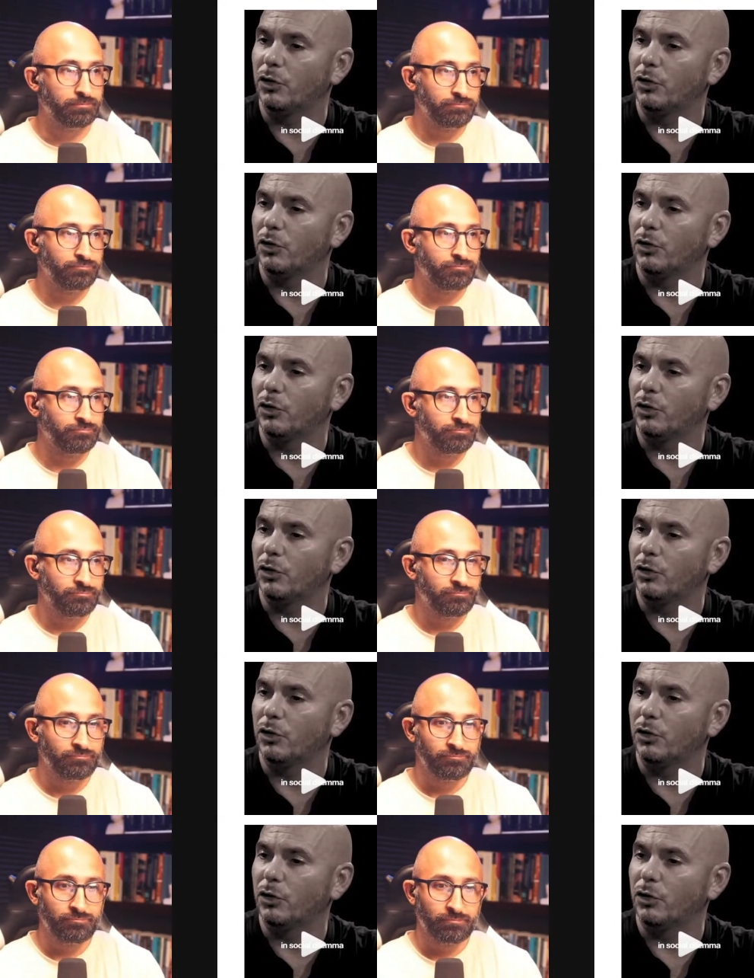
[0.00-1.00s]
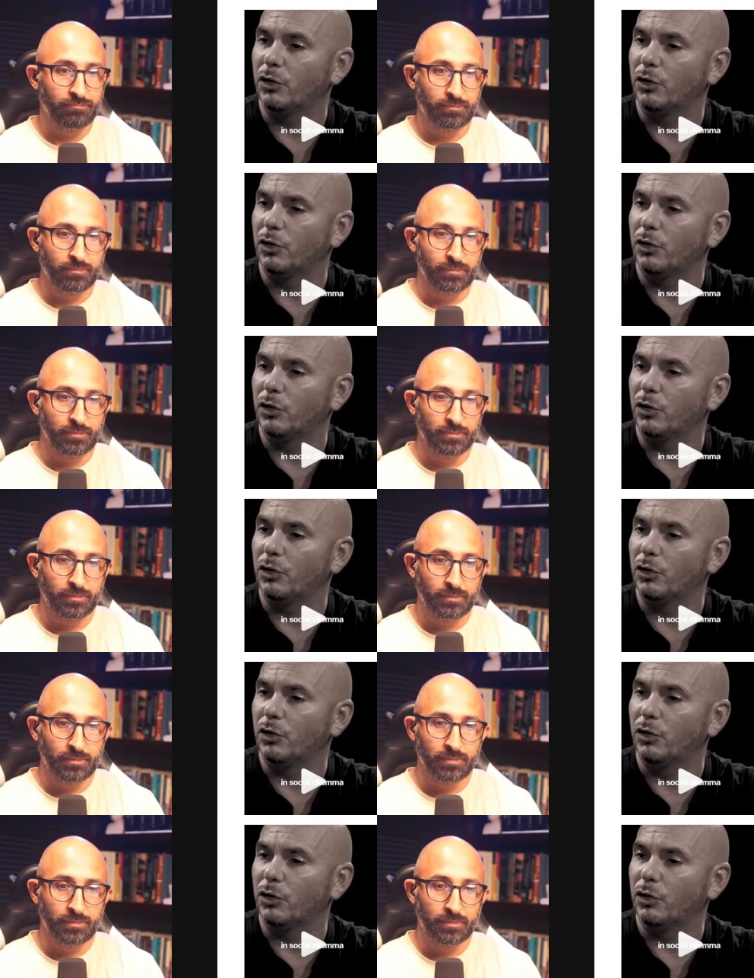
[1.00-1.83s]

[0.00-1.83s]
Nobody speaks.